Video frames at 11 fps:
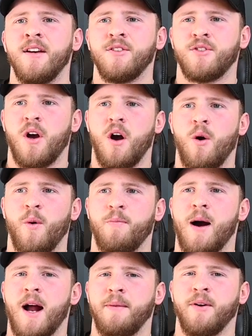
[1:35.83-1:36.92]
So with
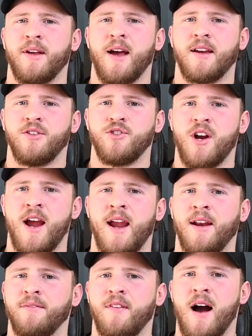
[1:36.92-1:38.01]
bodybuilding, I can
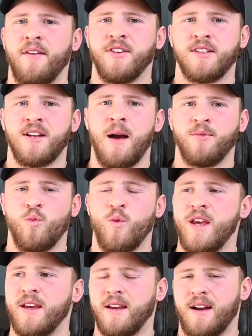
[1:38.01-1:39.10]
train five, six times a
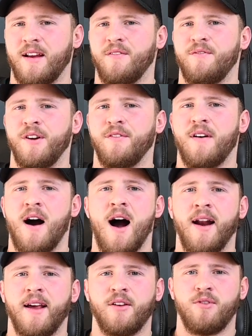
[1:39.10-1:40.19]
week and I can feel
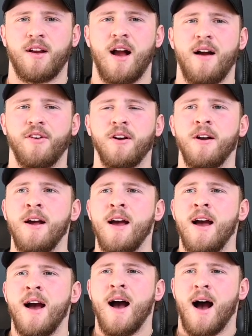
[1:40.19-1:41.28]
fine, I can recover.
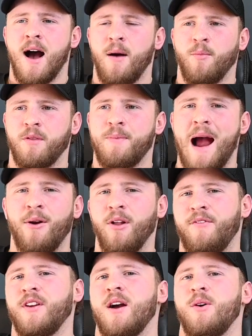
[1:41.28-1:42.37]
Um, with
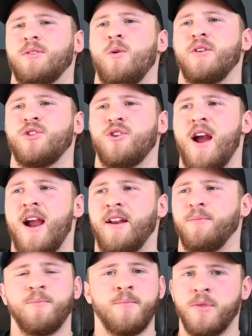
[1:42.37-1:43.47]
powerlifting, I was only training
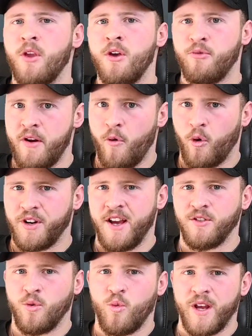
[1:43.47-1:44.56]
three, four days
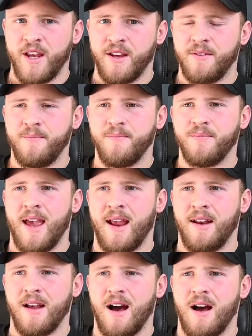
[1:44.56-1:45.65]
a week.
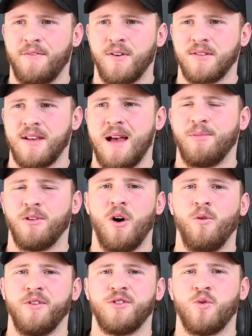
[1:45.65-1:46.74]
And uh, for example,
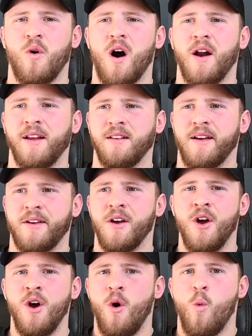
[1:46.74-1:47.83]
only squatting like
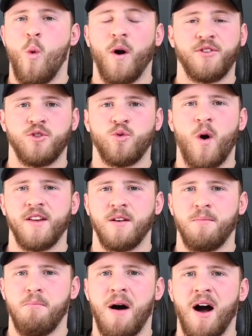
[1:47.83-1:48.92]
once or twice a
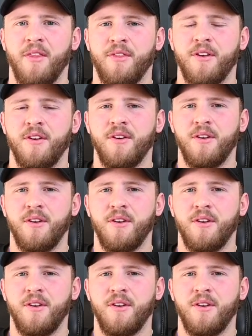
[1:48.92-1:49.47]
month